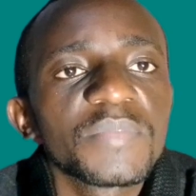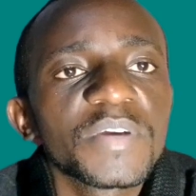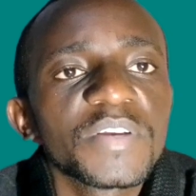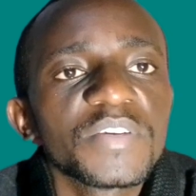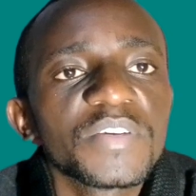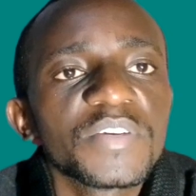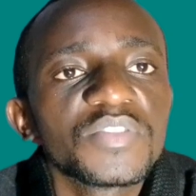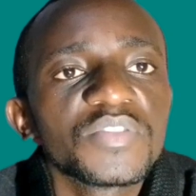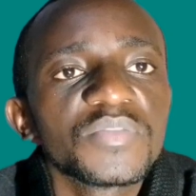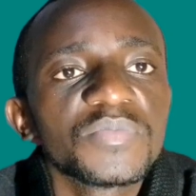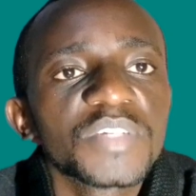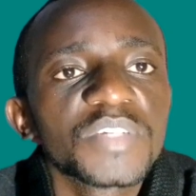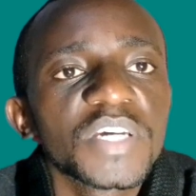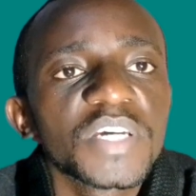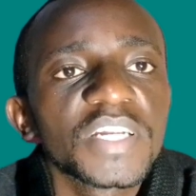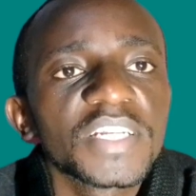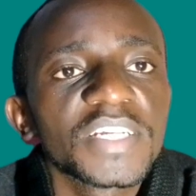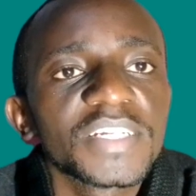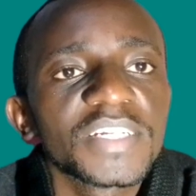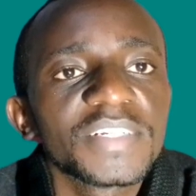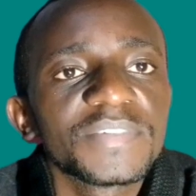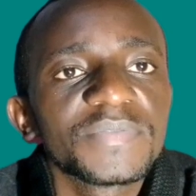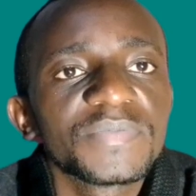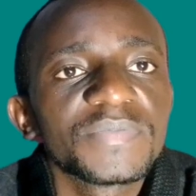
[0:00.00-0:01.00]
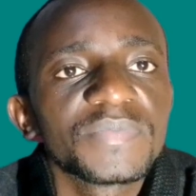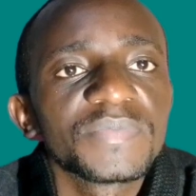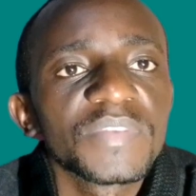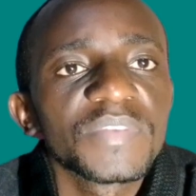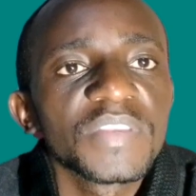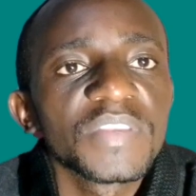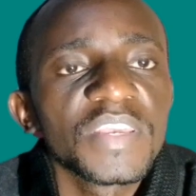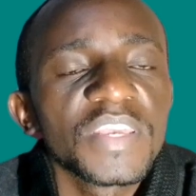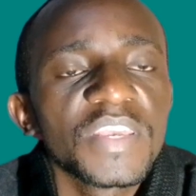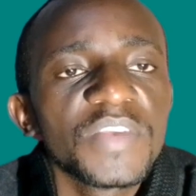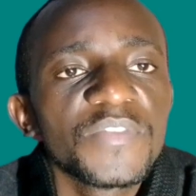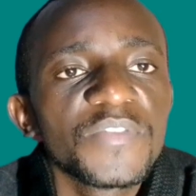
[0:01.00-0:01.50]
to my YouTube channel.
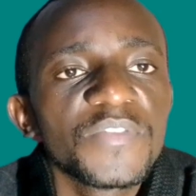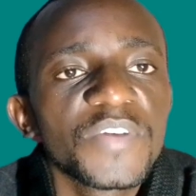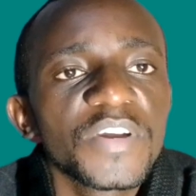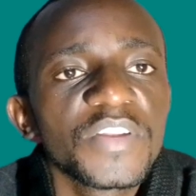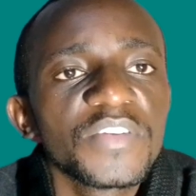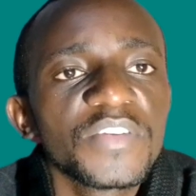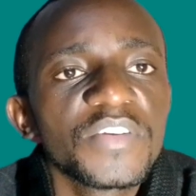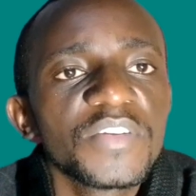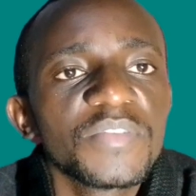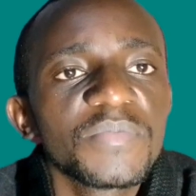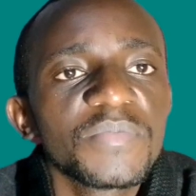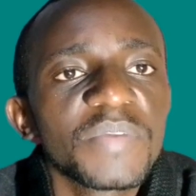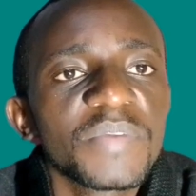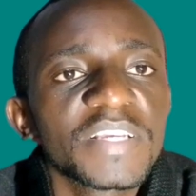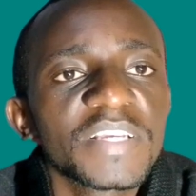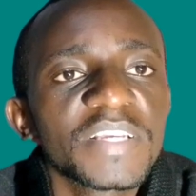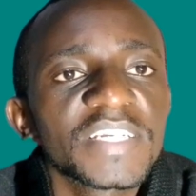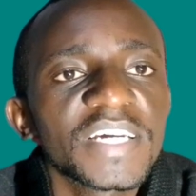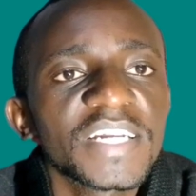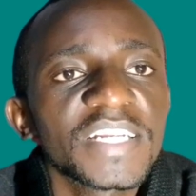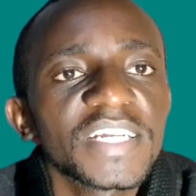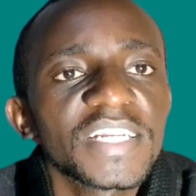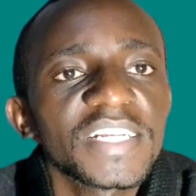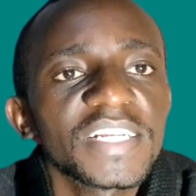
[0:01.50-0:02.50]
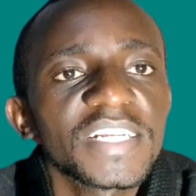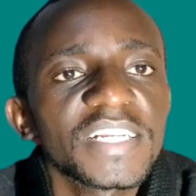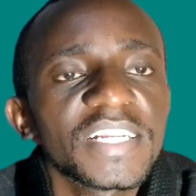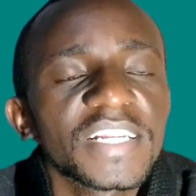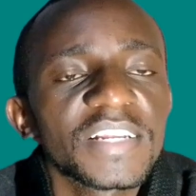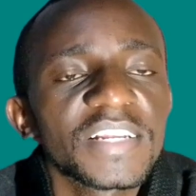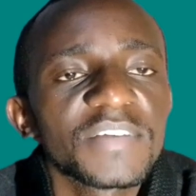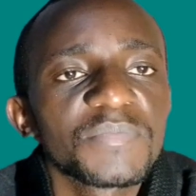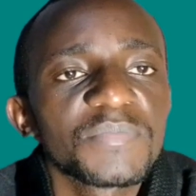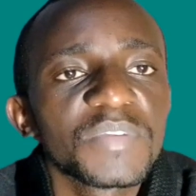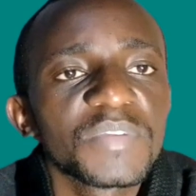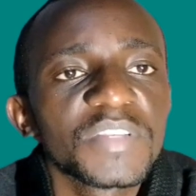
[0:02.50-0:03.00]
If you are new in my channel,
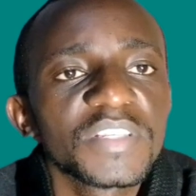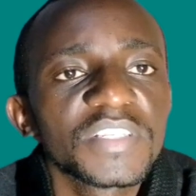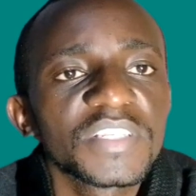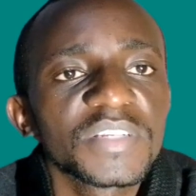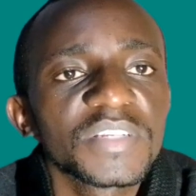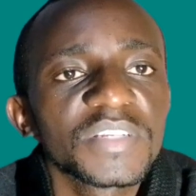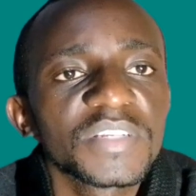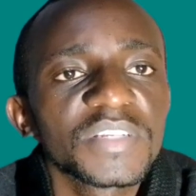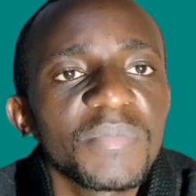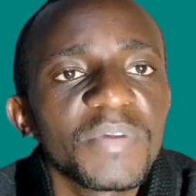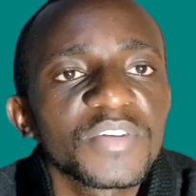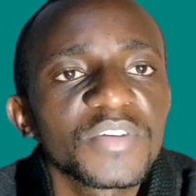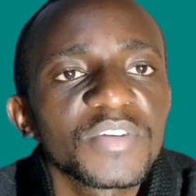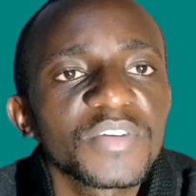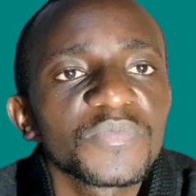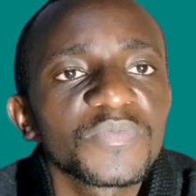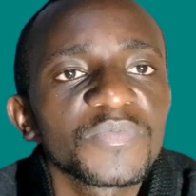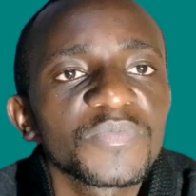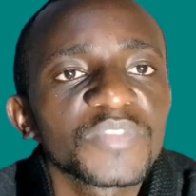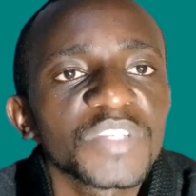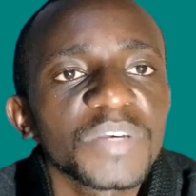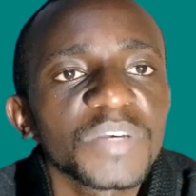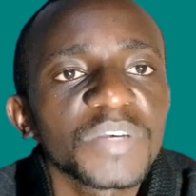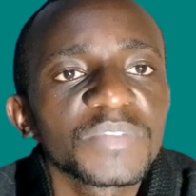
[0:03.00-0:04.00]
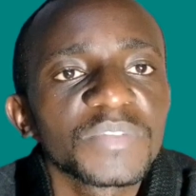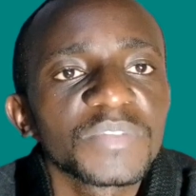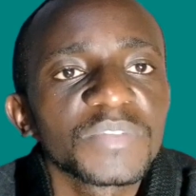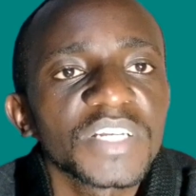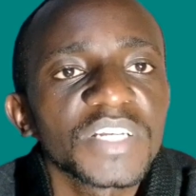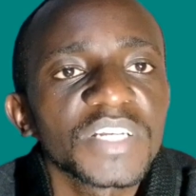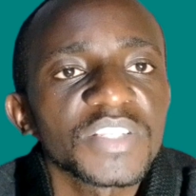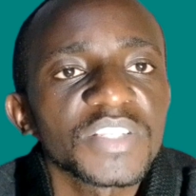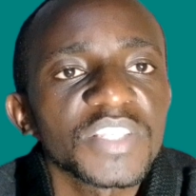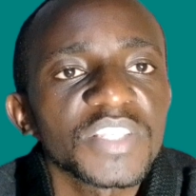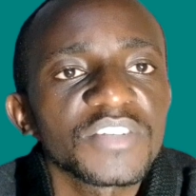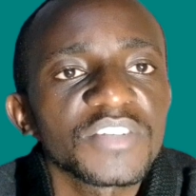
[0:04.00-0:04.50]
please remember to
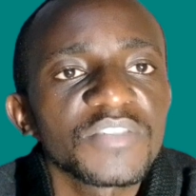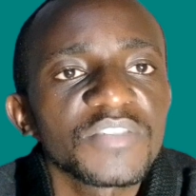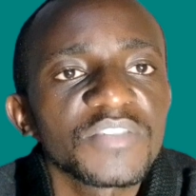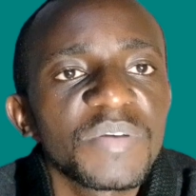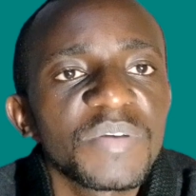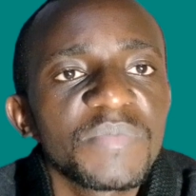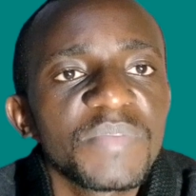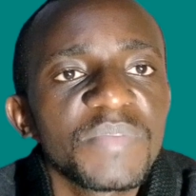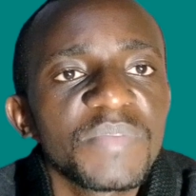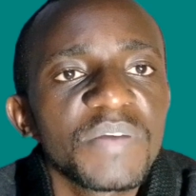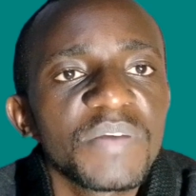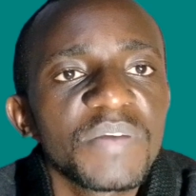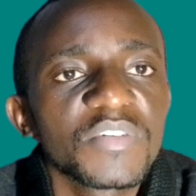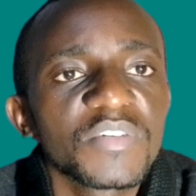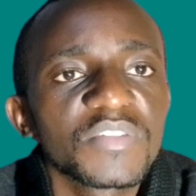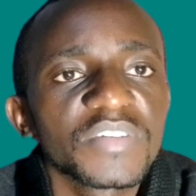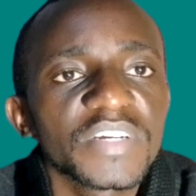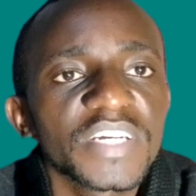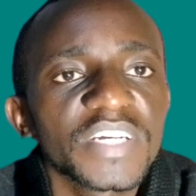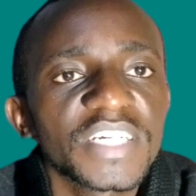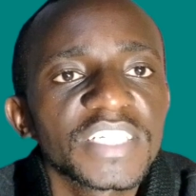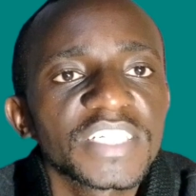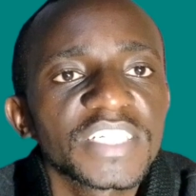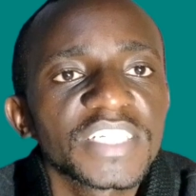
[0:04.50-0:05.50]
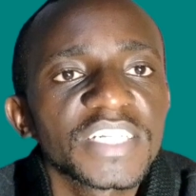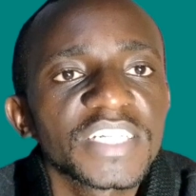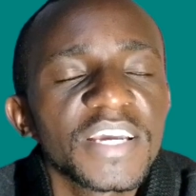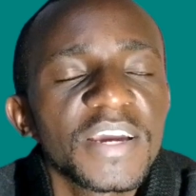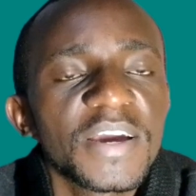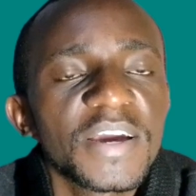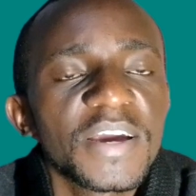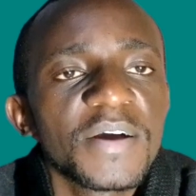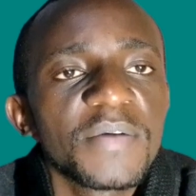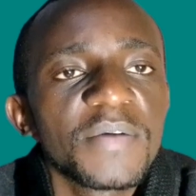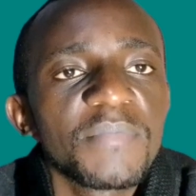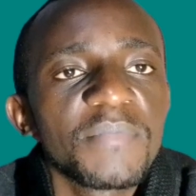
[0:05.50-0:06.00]
subscribe so that you may be able to get
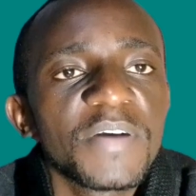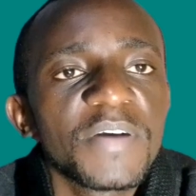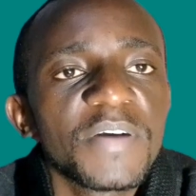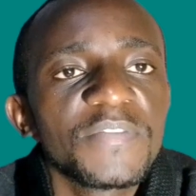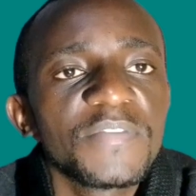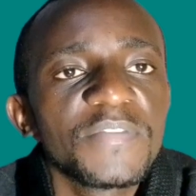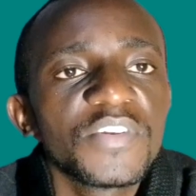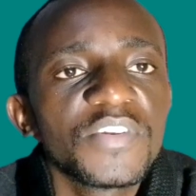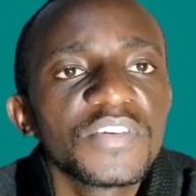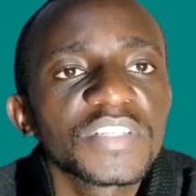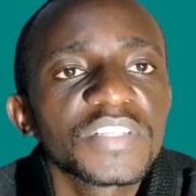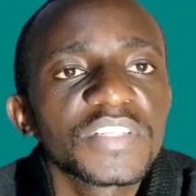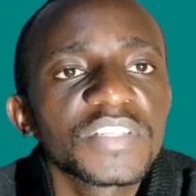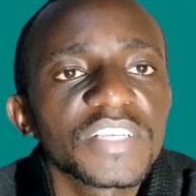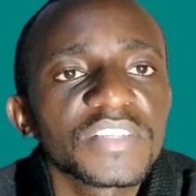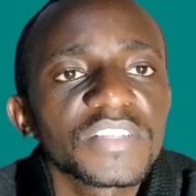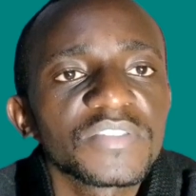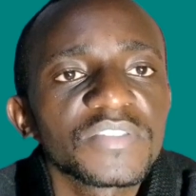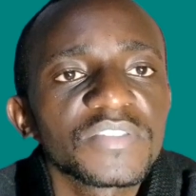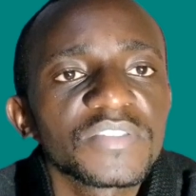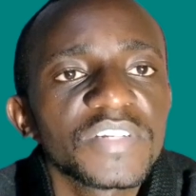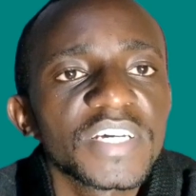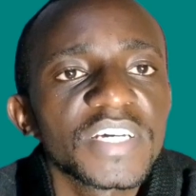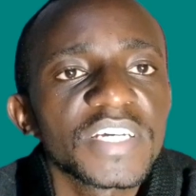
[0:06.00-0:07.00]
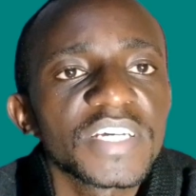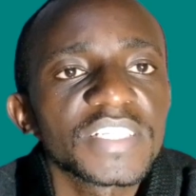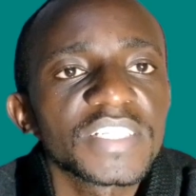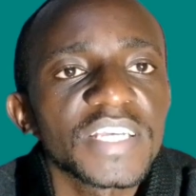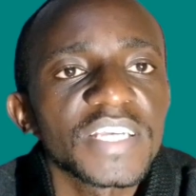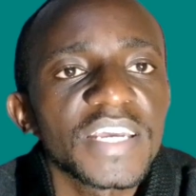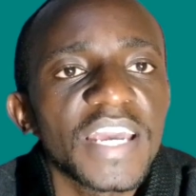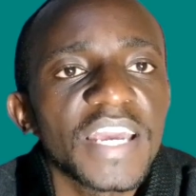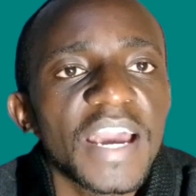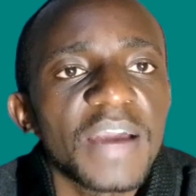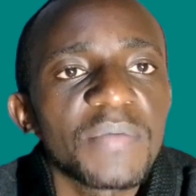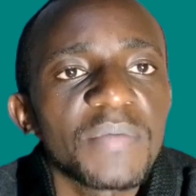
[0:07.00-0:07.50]
my videos as soon as
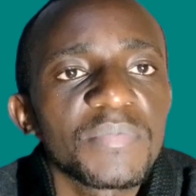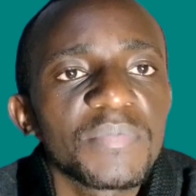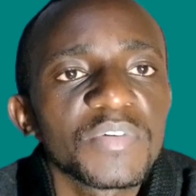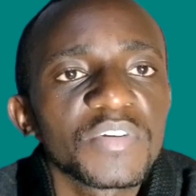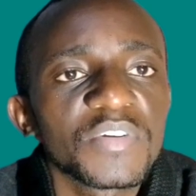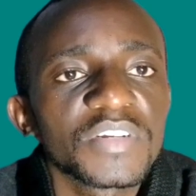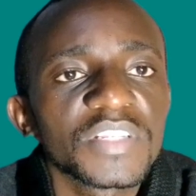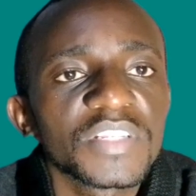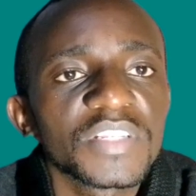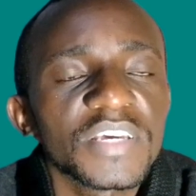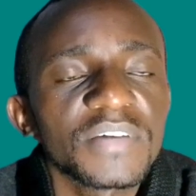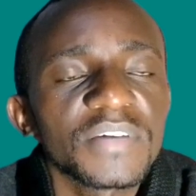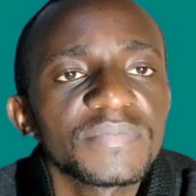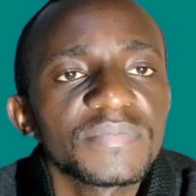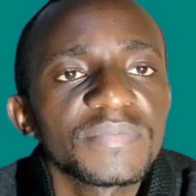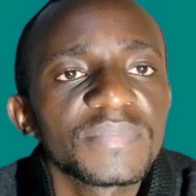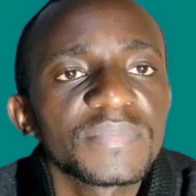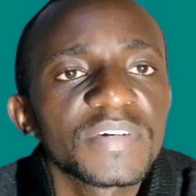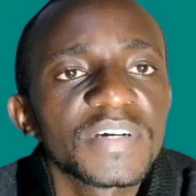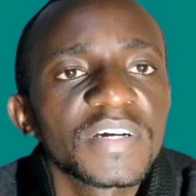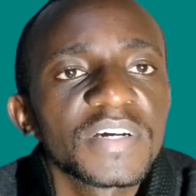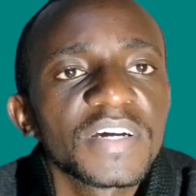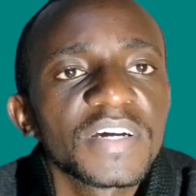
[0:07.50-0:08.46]
I upload them.